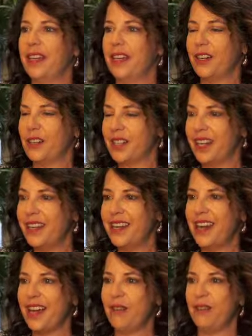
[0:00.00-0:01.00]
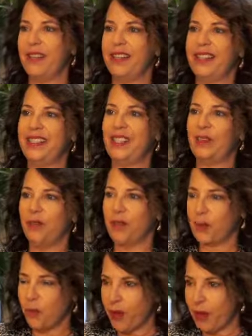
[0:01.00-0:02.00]
there's enough
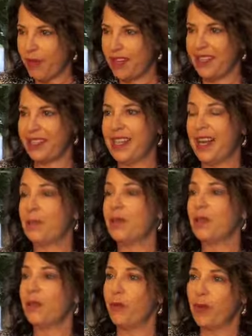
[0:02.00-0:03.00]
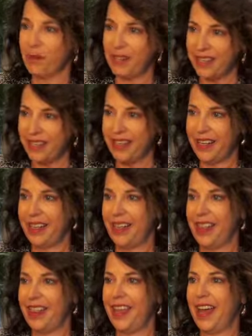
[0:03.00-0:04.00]
different women and types of women
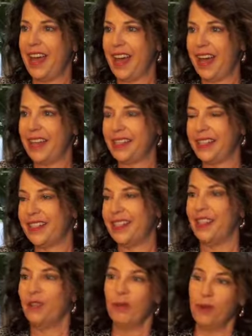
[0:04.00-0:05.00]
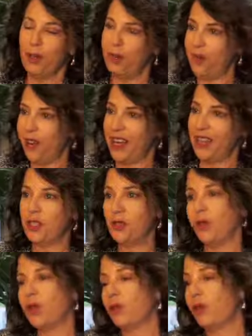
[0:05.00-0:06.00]
that you will find
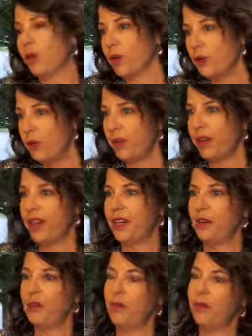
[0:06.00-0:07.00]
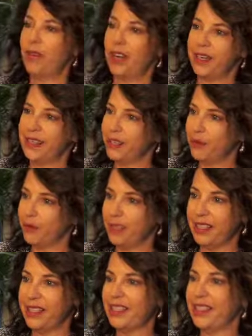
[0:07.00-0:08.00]
your group. I don't find it
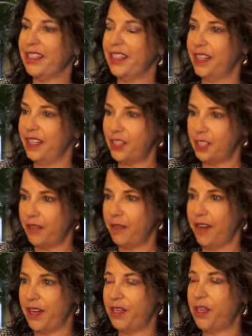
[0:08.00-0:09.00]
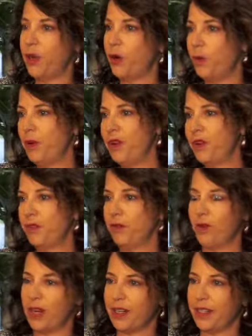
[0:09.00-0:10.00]
really cliquish. I find it open and
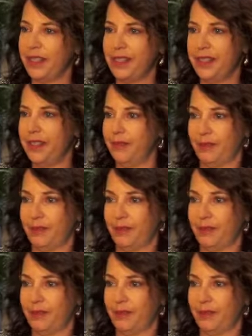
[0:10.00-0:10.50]
friendly.